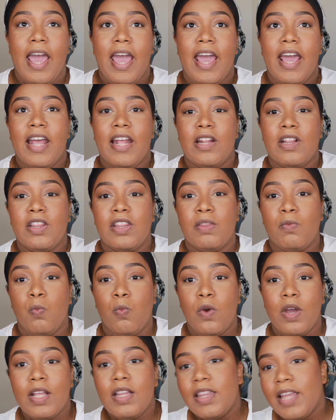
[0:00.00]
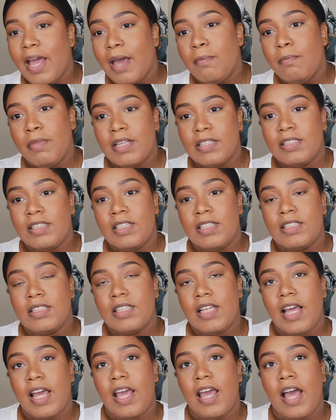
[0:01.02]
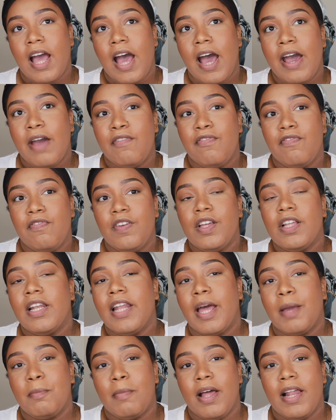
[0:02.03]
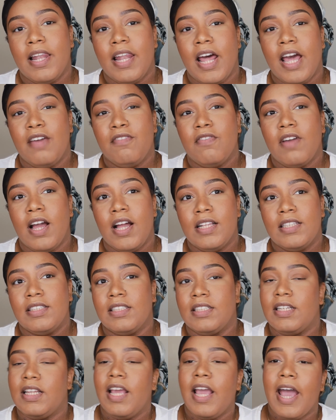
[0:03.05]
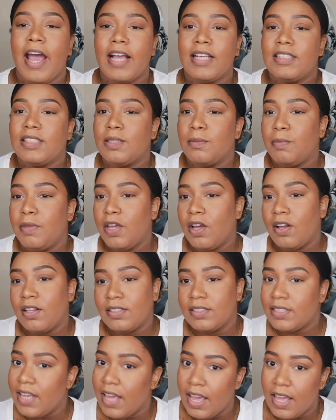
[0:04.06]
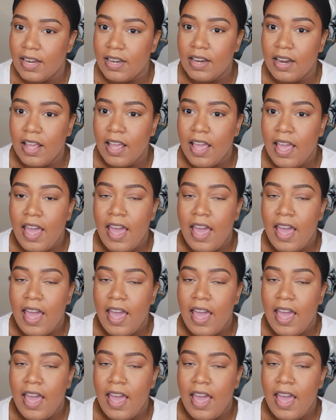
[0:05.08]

And with that business, I feel like my life constantly has to be on ten.